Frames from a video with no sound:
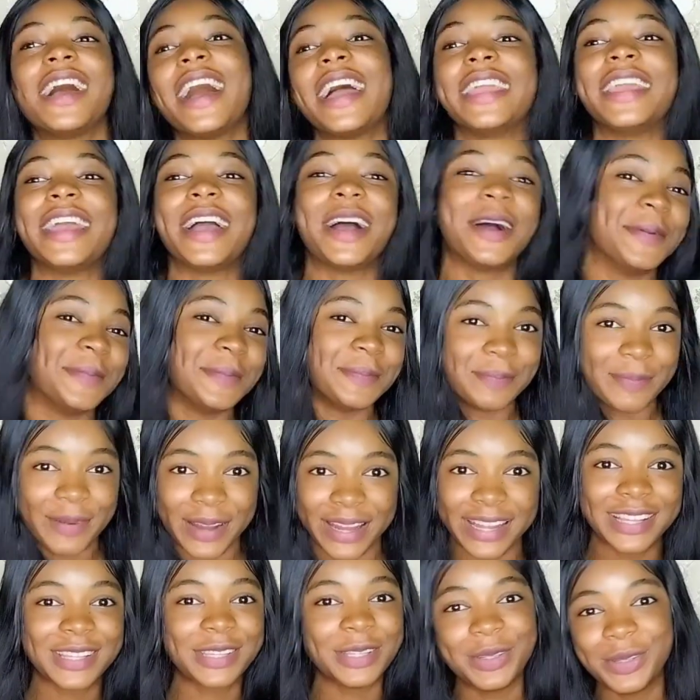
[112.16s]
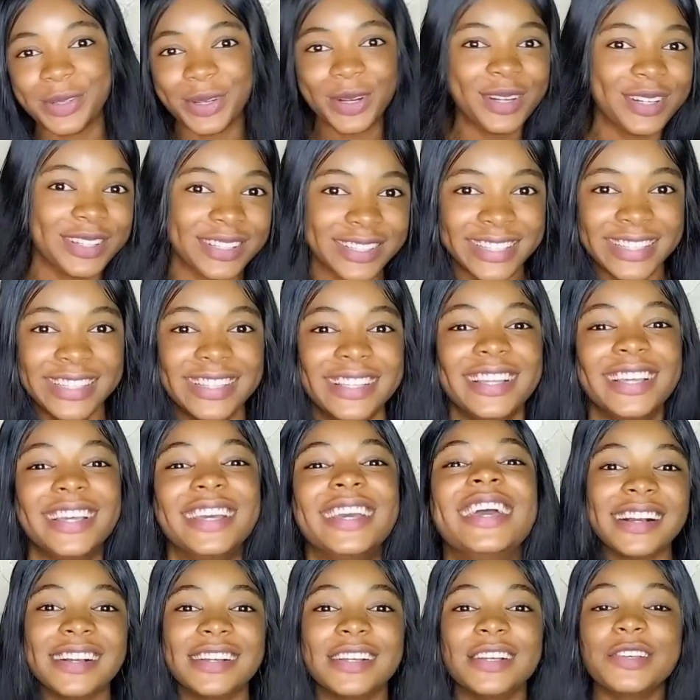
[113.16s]
am back, you know.
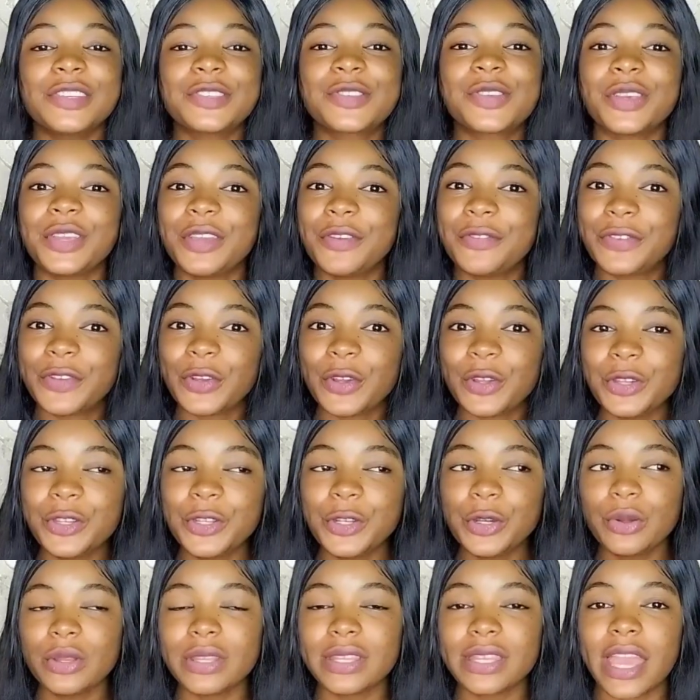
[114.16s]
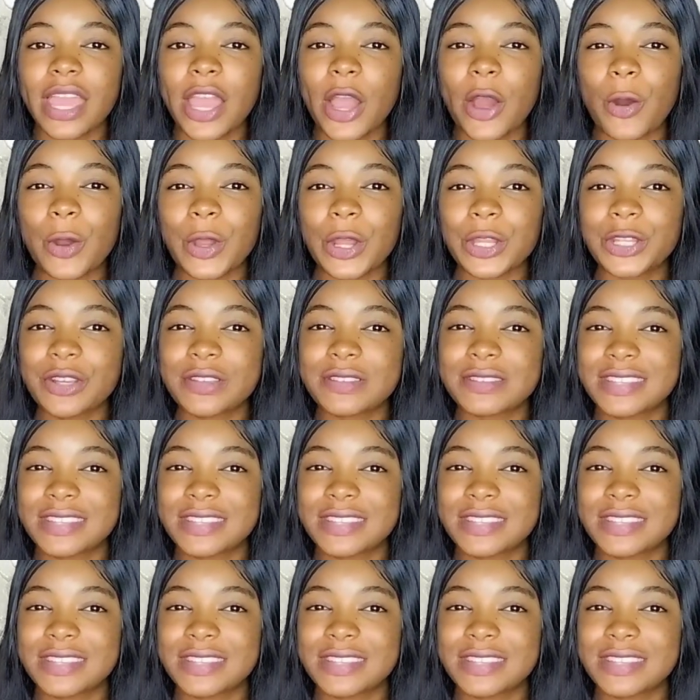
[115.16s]
so if you're new here or you're just seeing my